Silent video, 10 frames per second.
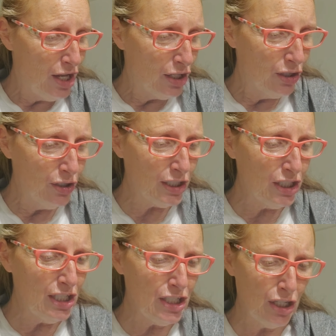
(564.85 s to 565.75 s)
look
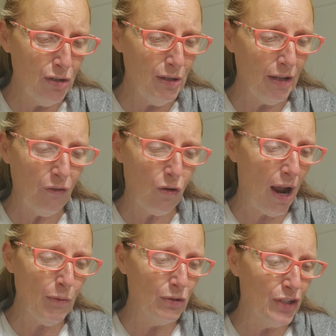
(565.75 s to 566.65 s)
ye to it, for
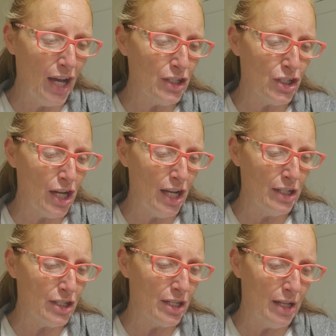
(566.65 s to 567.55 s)
I will not
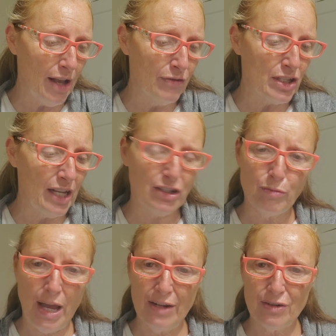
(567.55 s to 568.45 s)
judge of such
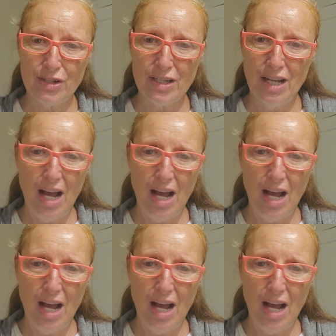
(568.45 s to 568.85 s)
matters.